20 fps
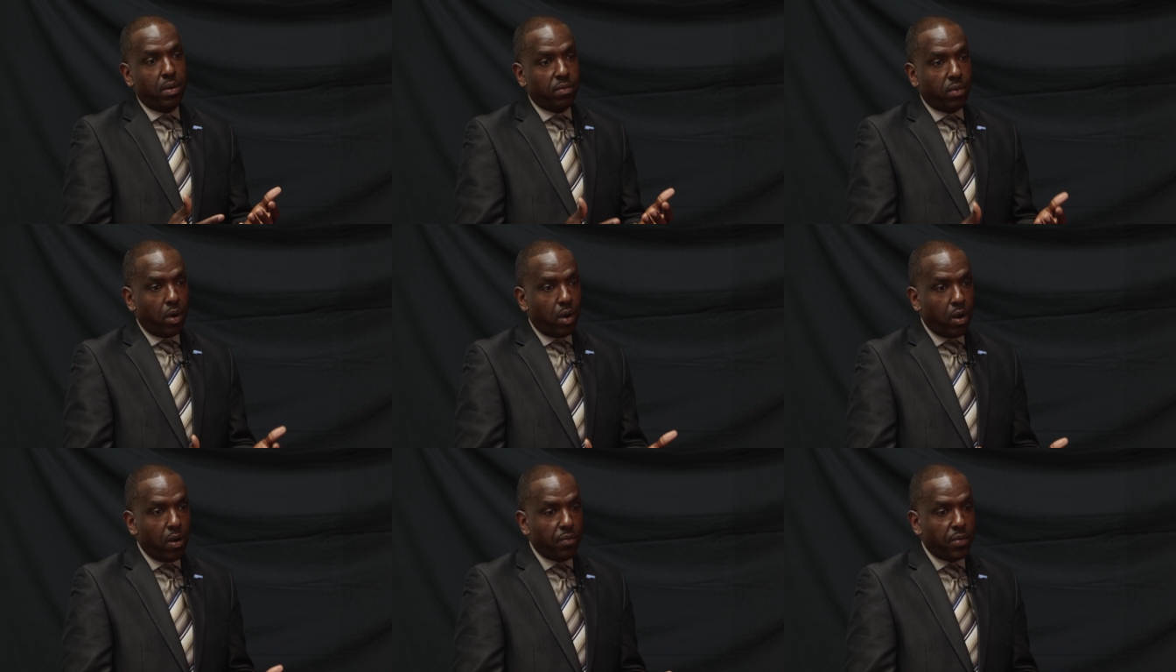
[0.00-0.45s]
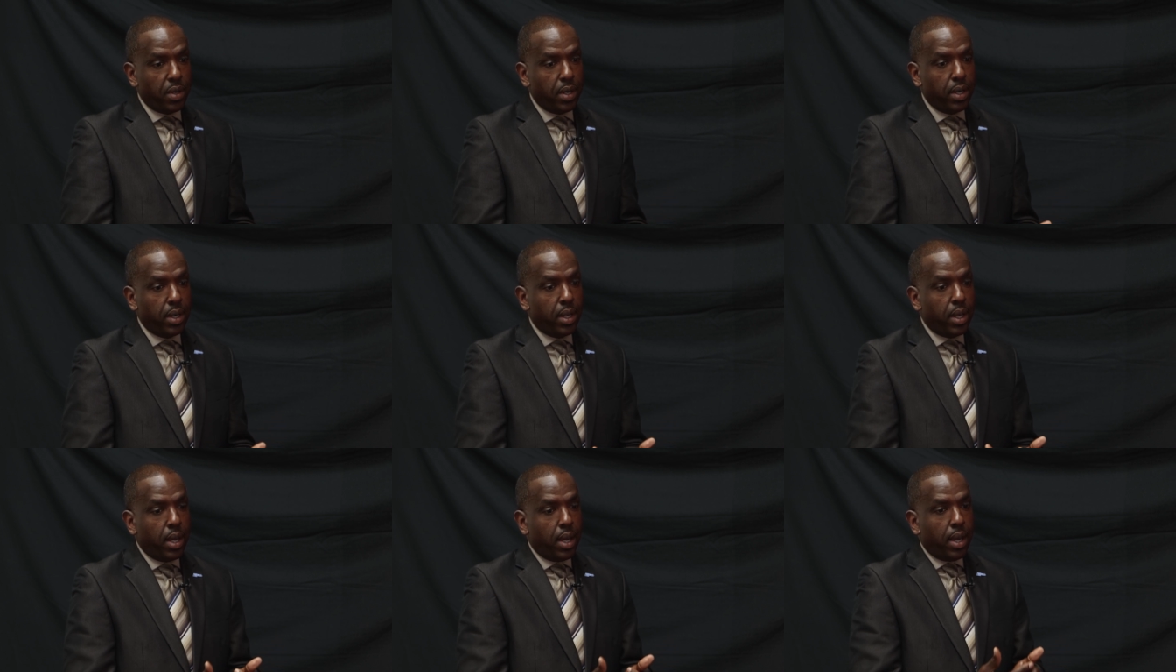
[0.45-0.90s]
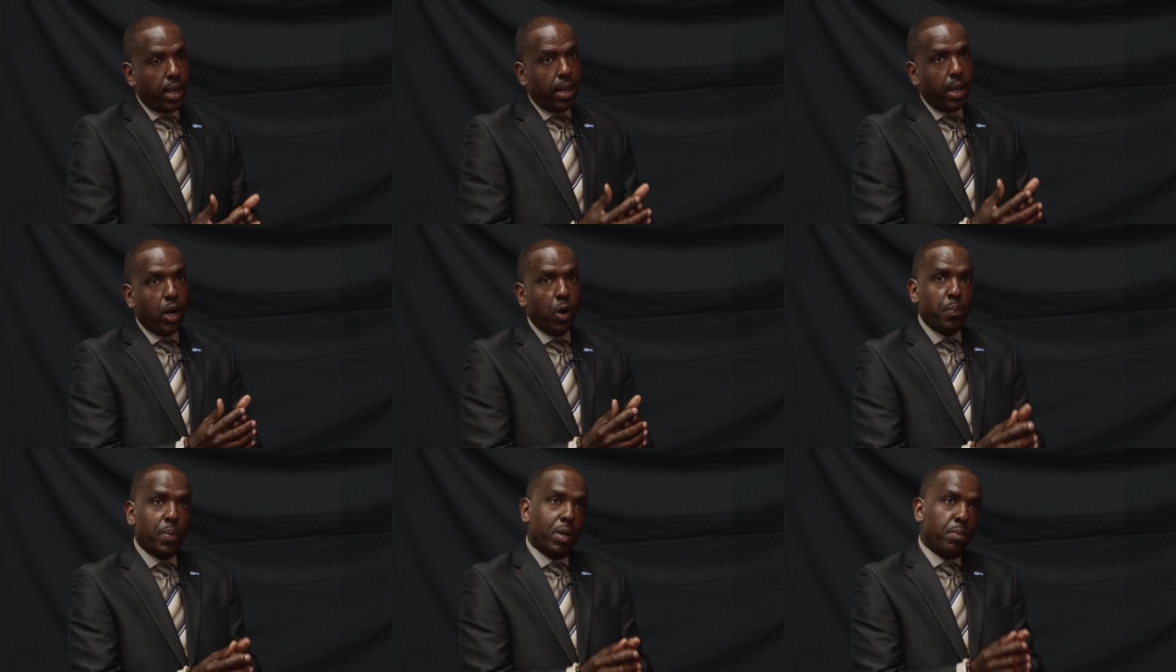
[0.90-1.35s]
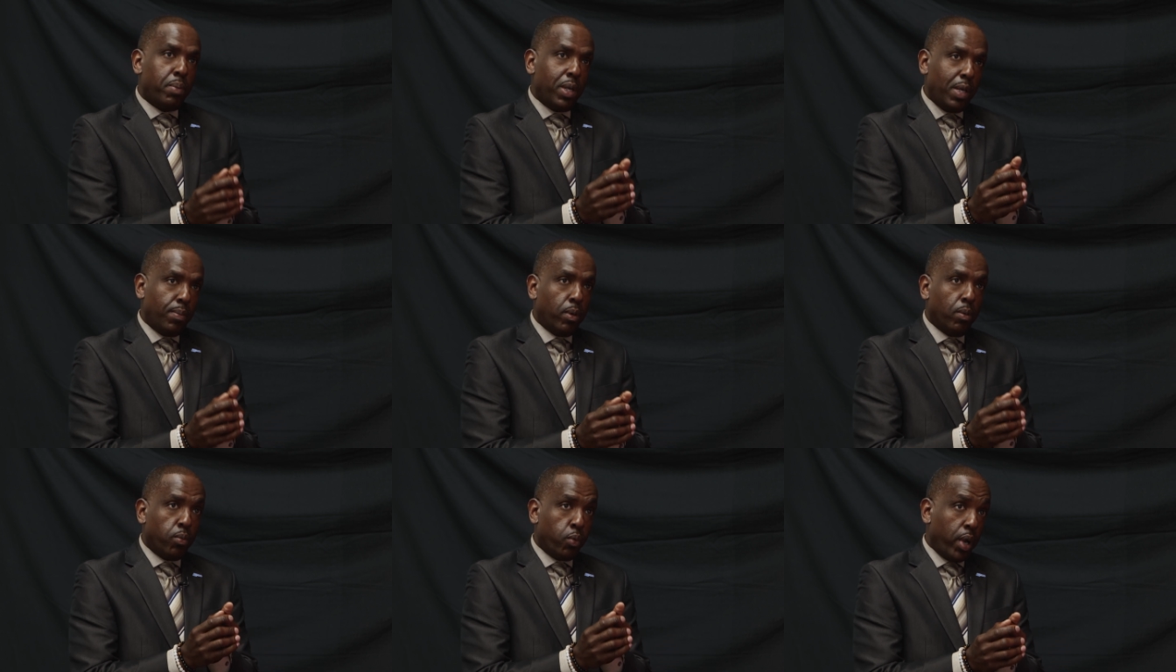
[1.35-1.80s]
involved in helping
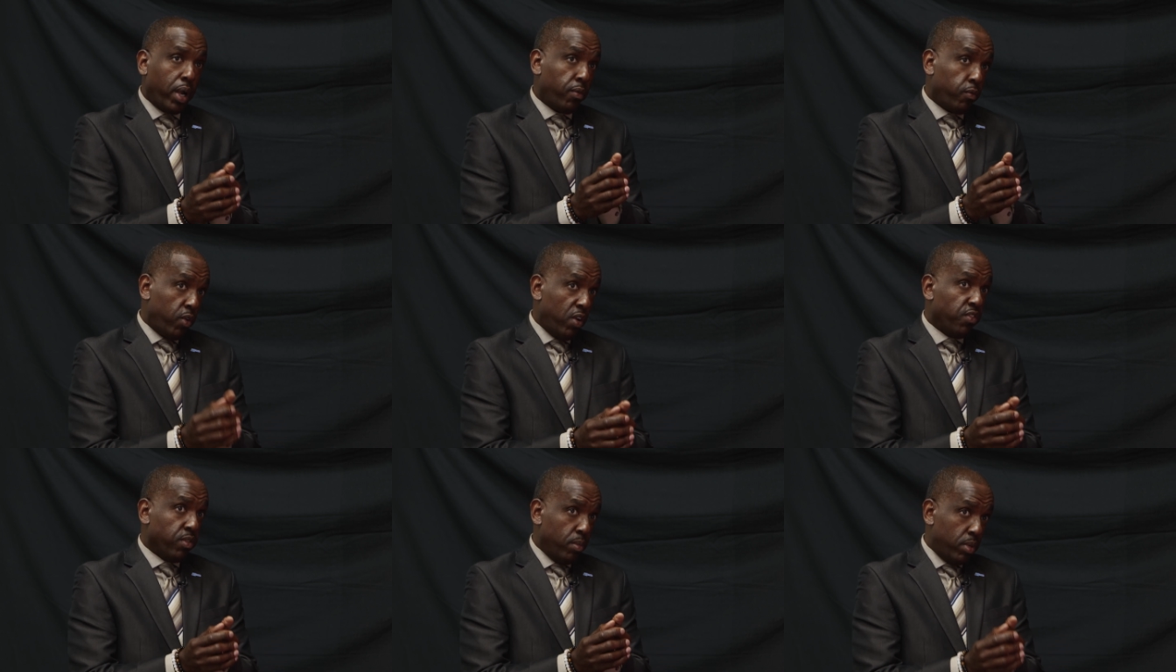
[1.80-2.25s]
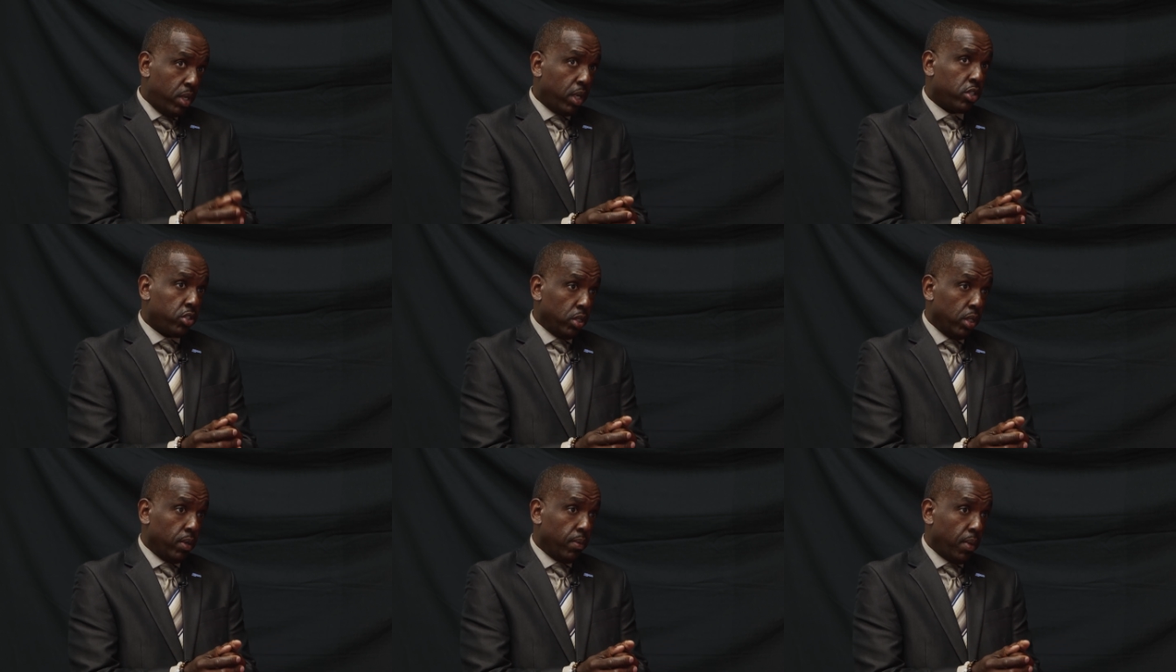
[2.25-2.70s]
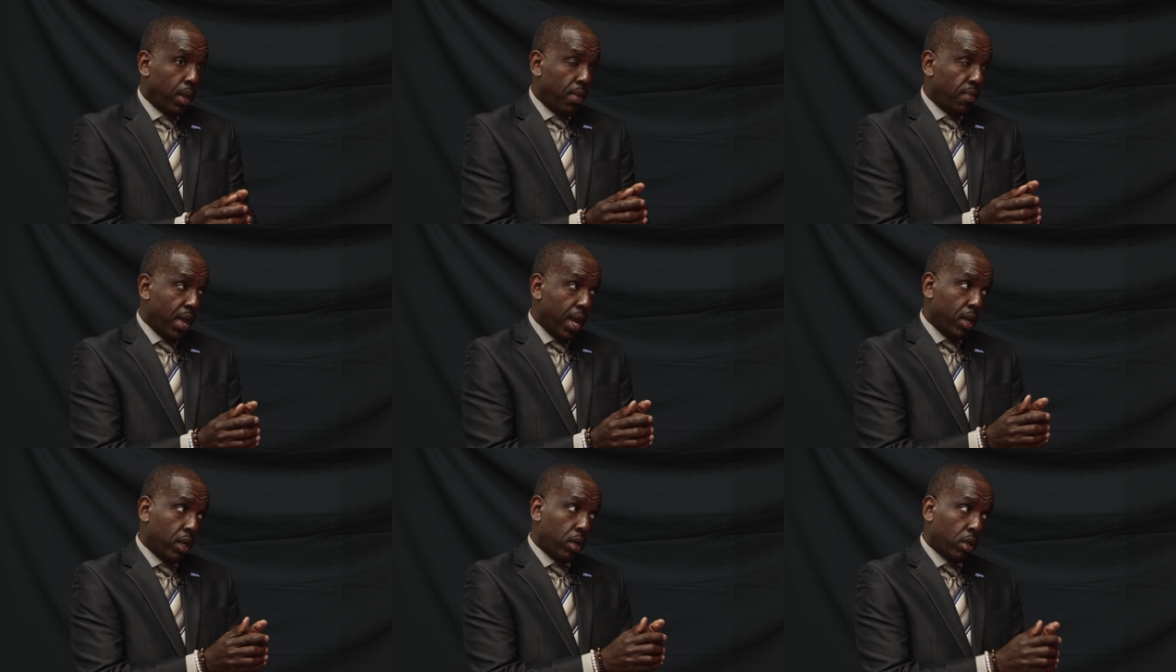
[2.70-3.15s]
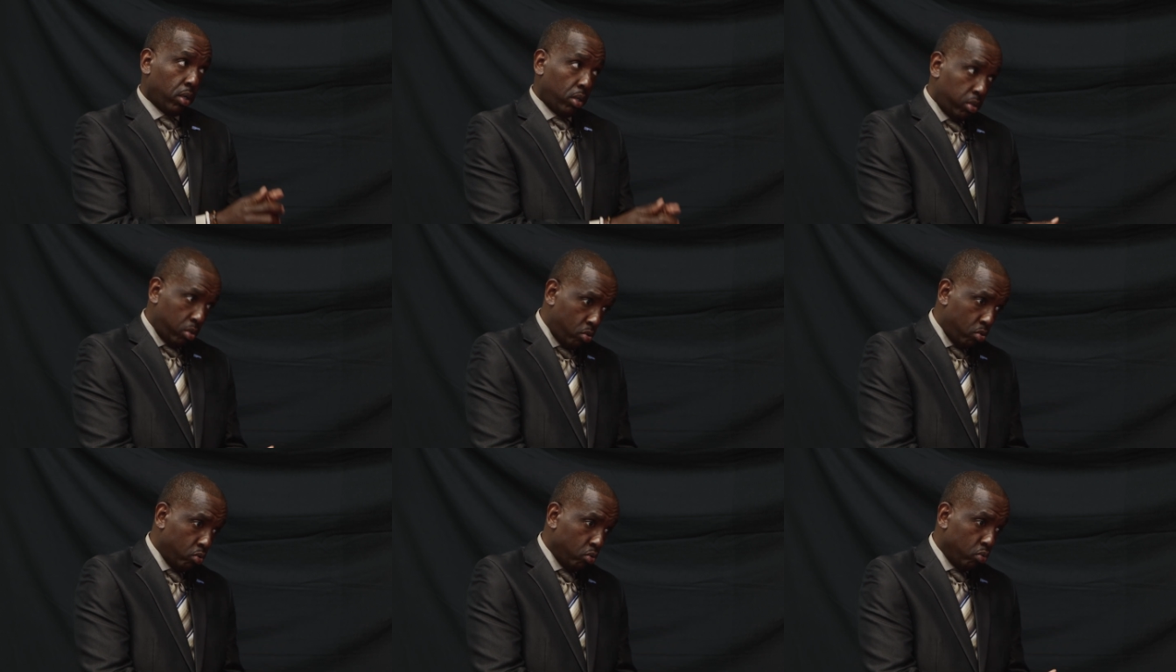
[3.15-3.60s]
people break free from addiction, and that
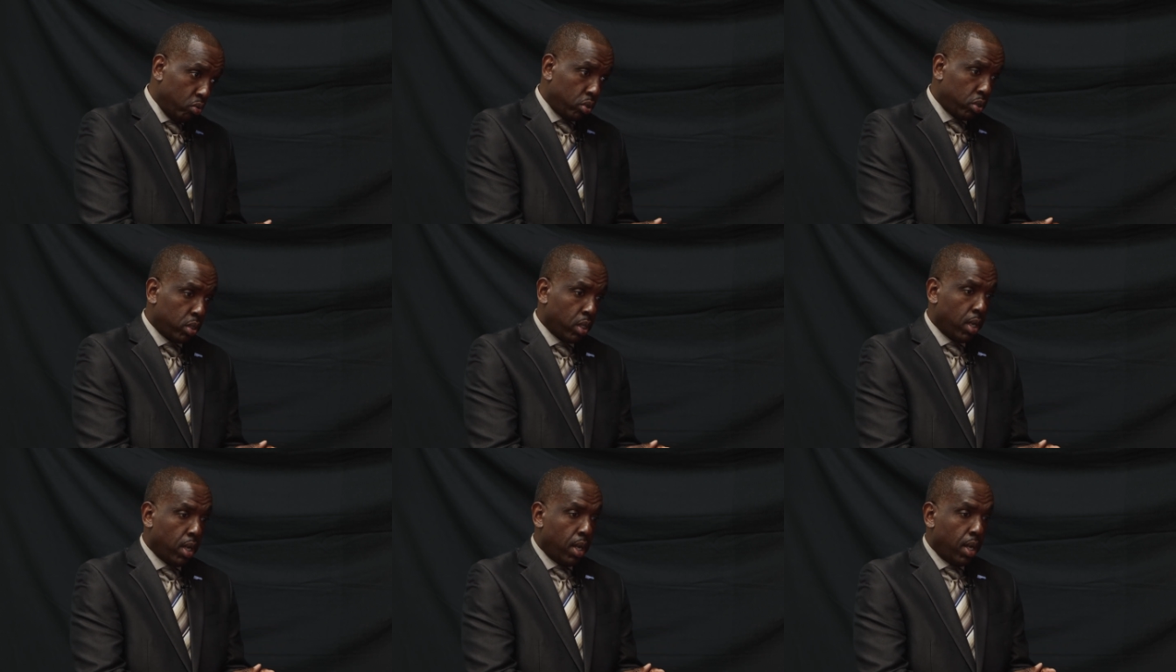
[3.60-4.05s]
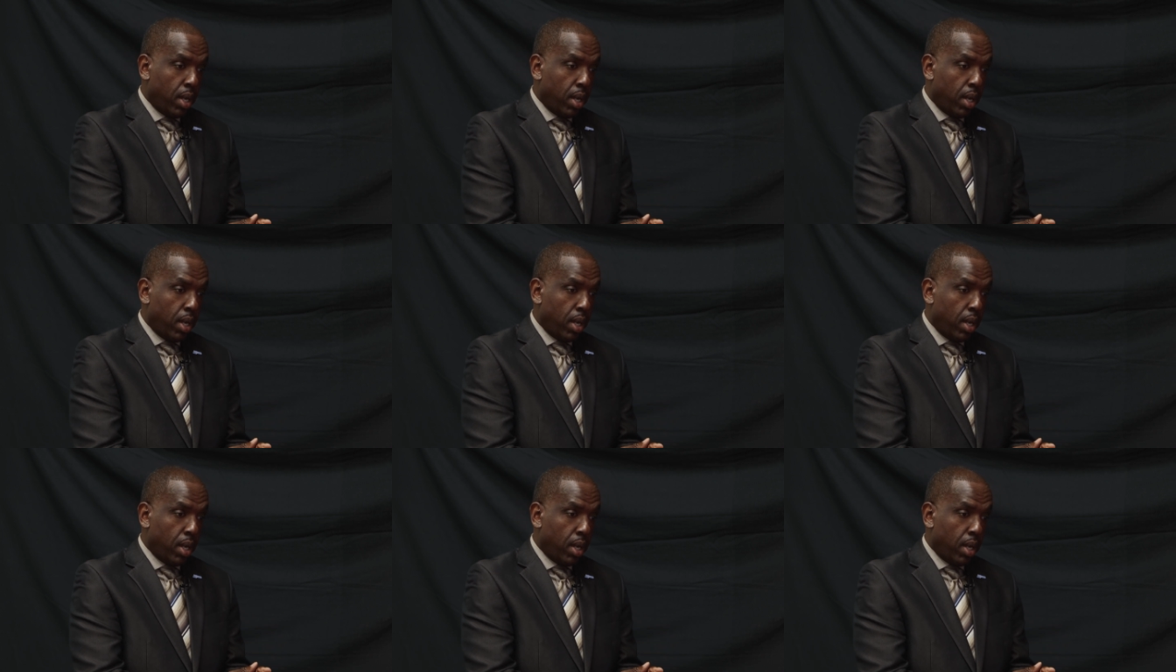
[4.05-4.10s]
includes,